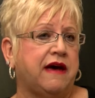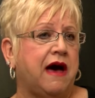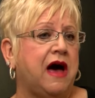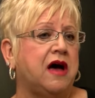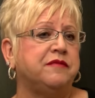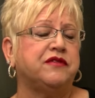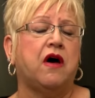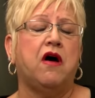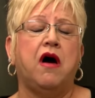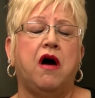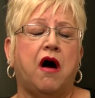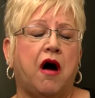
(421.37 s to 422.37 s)
times,
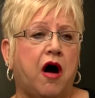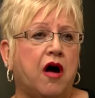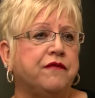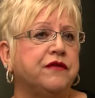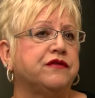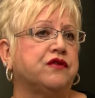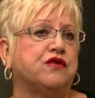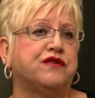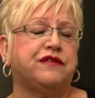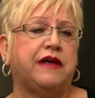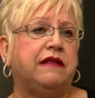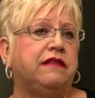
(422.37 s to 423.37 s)

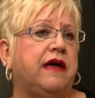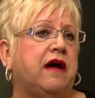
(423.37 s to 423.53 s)
officers sitting